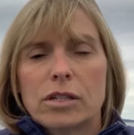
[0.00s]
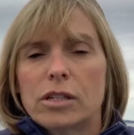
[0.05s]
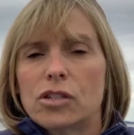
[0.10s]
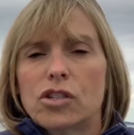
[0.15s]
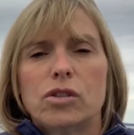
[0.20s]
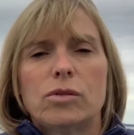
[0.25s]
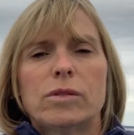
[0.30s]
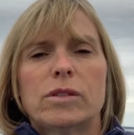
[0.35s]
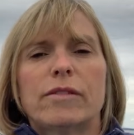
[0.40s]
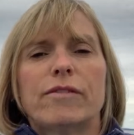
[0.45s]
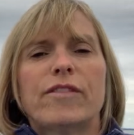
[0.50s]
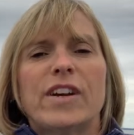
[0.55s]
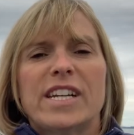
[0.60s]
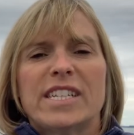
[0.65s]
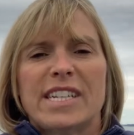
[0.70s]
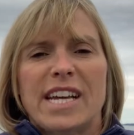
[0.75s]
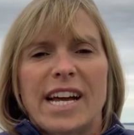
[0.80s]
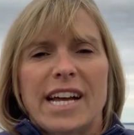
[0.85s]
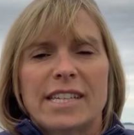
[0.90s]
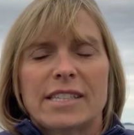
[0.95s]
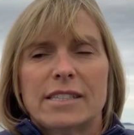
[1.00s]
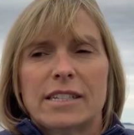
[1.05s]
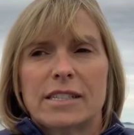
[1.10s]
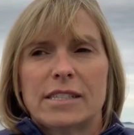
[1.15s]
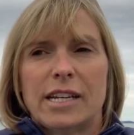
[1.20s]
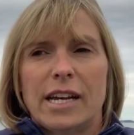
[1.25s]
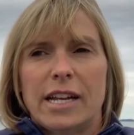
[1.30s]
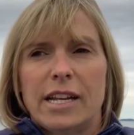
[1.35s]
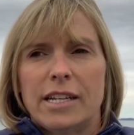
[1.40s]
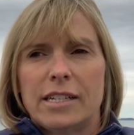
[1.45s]
She was a fantastic
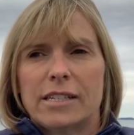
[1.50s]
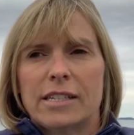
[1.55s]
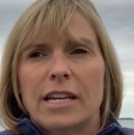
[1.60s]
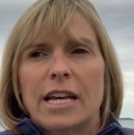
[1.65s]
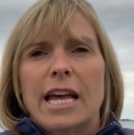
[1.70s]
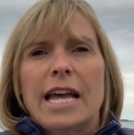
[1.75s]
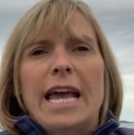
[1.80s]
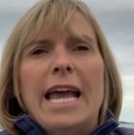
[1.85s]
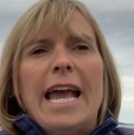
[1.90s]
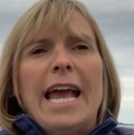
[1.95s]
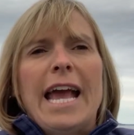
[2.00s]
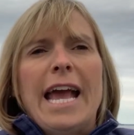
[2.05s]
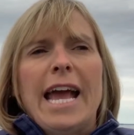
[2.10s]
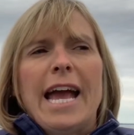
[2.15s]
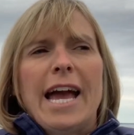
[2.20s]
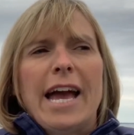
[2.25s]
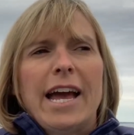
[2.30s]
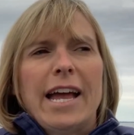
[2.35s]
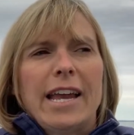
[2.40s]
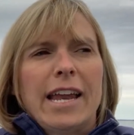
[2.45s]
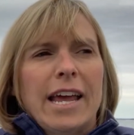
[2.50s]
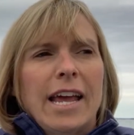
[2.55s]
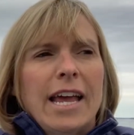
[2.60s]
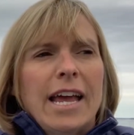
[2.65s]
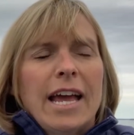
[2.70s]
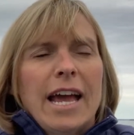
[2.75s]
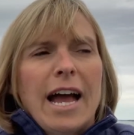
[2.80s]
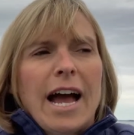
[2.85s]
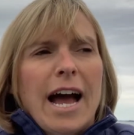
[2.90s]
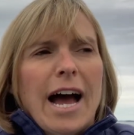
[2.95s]
tenant. And
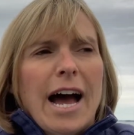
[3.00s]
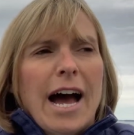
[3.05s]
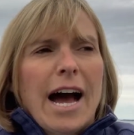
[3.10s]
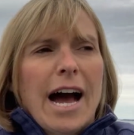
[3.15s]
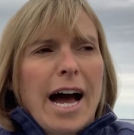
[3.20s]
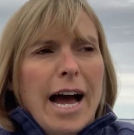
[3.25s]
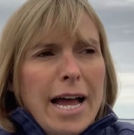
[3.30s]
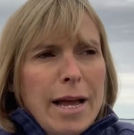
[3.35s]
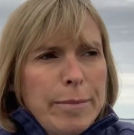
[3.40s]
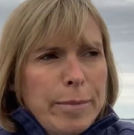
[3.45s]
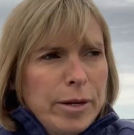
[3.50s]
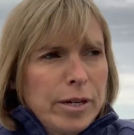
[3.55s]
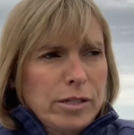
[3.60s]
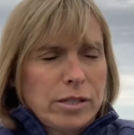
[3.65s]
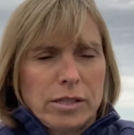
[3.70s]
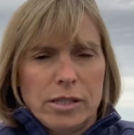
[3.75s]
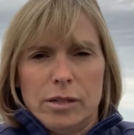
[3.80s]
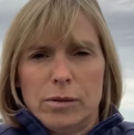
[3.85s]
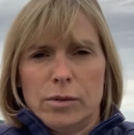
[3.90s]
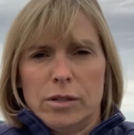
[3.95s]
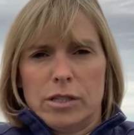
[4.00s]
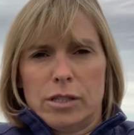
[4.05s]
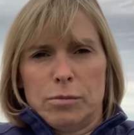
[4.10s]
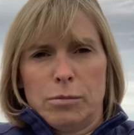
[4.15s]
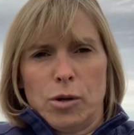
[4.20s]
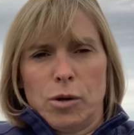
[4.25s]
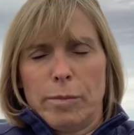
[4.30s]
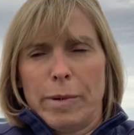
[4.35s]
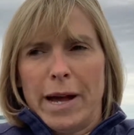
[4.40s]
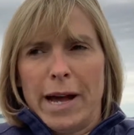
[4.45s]
I personally wouldn't
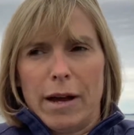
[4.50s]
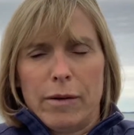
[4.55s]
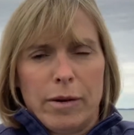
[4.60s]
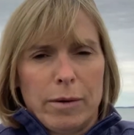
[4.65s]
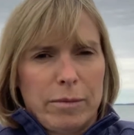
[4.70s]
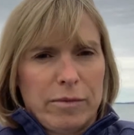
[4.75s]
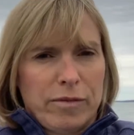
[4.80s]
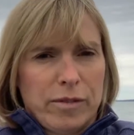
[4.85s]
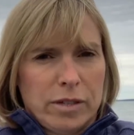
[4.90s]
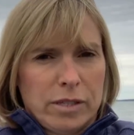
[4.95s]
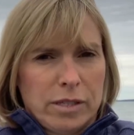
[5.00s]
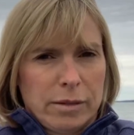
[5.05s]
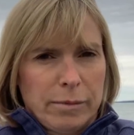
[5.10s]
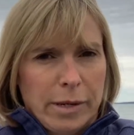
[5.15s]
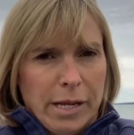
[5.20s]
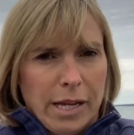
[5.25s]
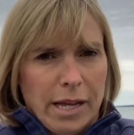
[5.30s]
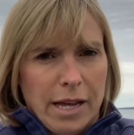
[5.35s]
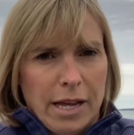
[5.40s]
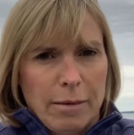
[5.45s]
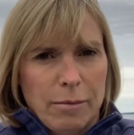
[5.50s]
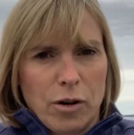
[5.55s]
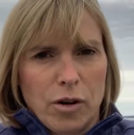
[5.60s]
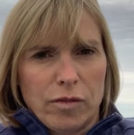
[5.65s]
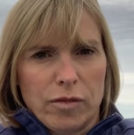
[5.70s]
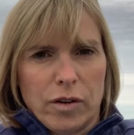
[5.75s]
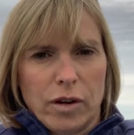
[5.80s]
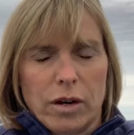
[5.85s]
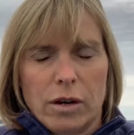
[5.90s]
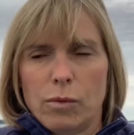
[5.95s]
smoke pot right before somebody came
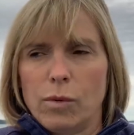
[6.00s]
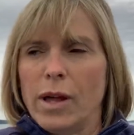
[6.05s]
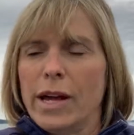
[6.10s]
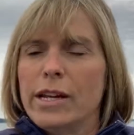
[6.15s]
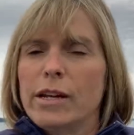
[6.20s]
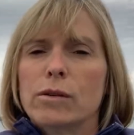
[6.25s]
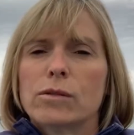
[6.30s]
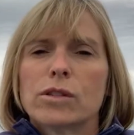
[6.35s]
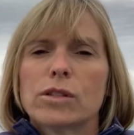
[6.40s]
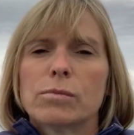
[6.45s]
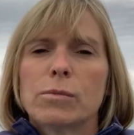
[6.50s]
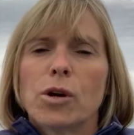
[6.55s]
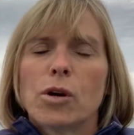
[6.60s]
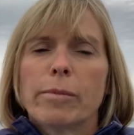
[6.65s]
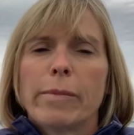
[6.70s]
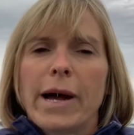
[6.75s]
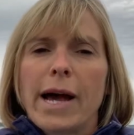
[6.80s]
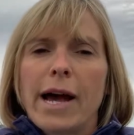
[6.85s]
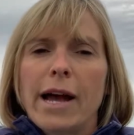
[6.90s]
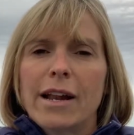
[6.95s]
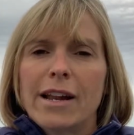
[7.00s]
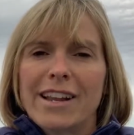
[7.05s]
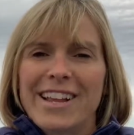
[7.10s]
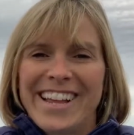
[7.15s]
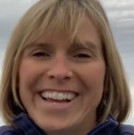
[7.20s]
over. Well, I don't smoke pot.